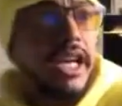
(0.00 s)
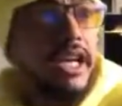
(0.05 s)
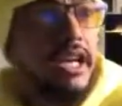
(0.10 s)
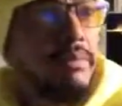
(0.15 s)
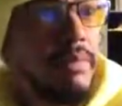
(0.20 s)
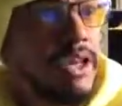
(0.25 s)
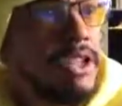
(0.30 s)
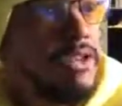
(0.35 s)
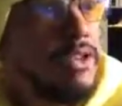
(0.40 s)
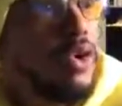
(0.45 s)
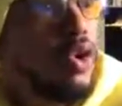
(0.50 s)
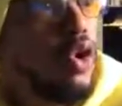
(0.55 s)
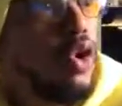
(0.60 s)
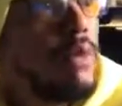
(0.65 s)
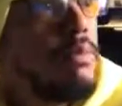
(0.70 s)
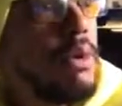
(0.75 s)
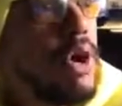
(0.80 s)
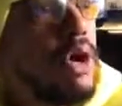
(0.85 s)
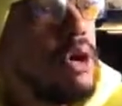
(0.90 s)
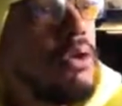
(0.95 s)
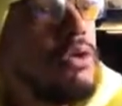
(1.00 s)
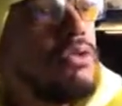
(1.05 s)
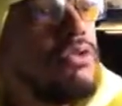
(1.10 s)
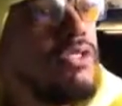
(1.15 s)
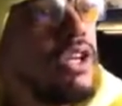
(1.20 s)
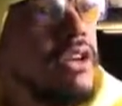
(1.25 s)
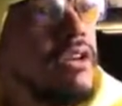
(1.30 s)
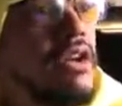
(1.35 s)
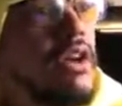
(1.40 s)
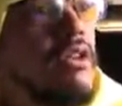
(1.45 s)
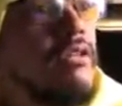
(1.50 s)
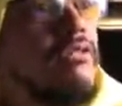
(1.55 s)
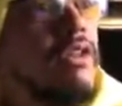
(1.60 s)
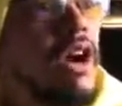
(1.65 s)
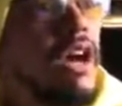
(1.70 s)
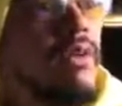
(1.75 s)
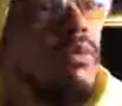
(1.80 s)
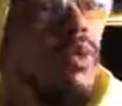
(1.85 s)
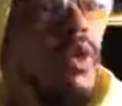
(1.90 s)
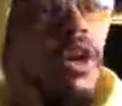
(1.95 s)
taking a bunch of hormones and
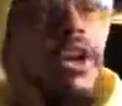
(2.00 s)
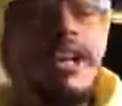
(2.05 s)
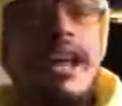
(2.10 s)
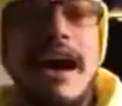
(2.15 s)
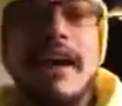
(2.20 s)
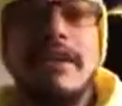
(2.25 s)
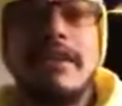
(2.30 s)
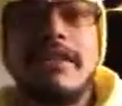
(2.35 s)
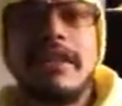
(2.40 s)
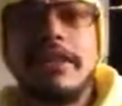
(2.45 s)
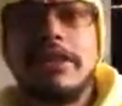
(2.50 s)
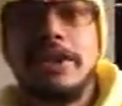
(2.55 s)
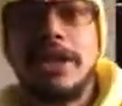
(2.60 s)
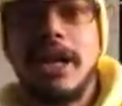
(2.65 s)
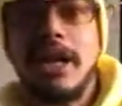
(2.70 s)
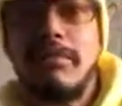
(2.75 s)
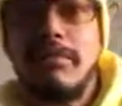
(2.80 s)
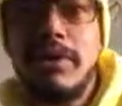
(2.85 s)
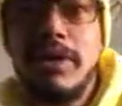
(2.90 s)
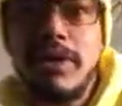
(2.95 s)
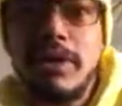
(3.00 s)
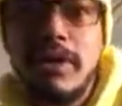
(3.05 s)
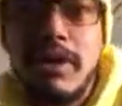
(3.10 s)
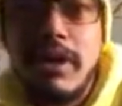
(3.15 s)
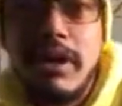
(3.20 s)
fucking working out at the gym?